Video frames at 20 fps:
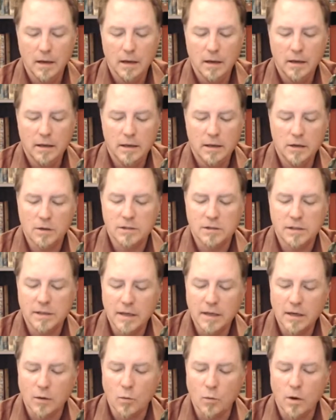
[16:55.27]
You're to
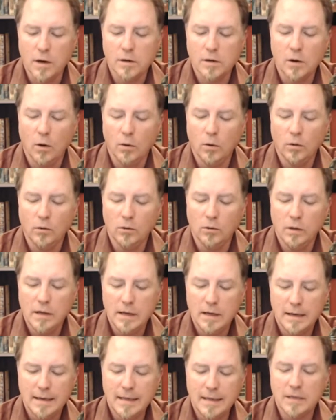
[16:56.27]
dig one hole
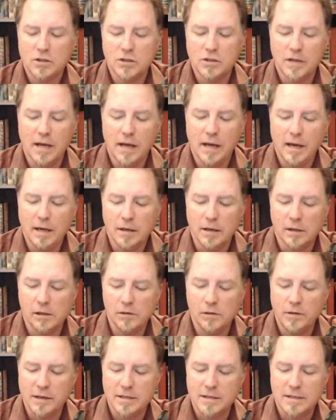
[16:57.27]
each day,
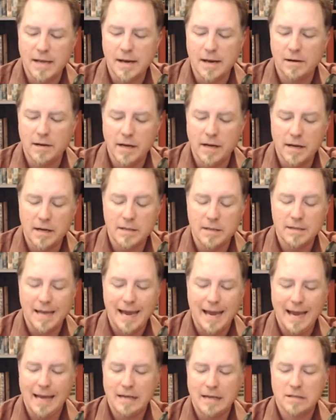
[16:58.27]
including Saturdays
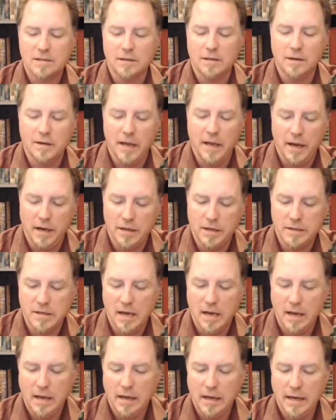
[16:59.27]
and Sundays.
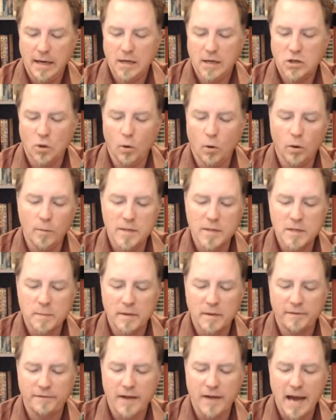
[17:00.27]
Each hole must
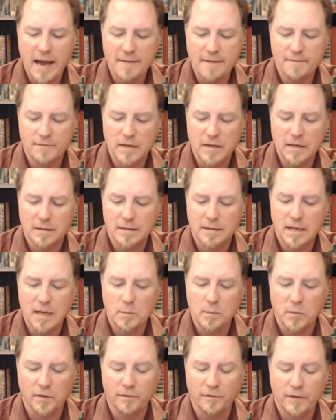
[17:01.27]
be five feet
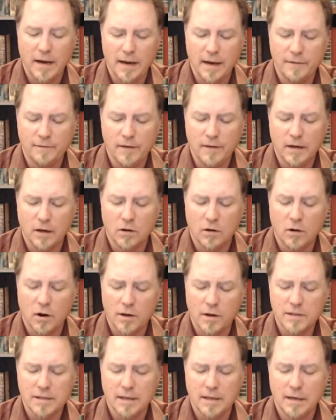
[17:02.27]
deep and five feet
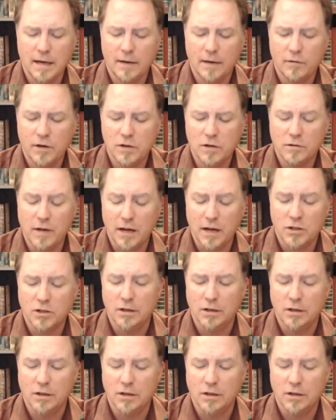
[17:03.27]
across in every direction.